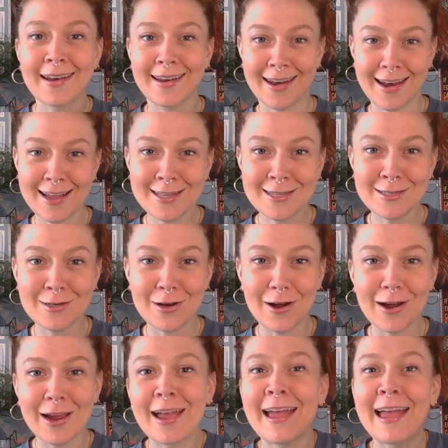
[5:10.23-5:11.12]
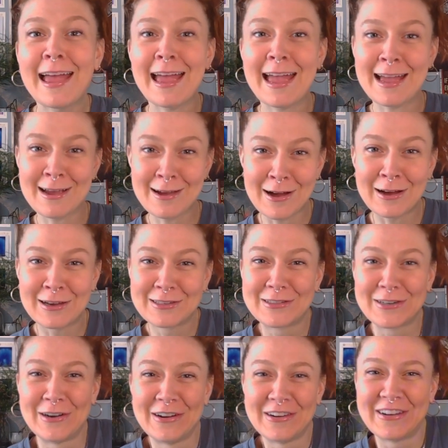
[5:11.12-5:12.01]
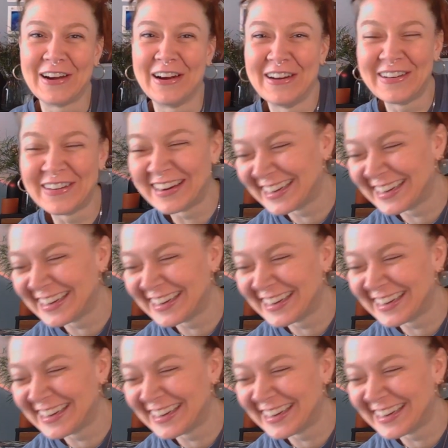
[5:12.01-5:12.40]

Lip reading: Ned Stark and Khal Drogo.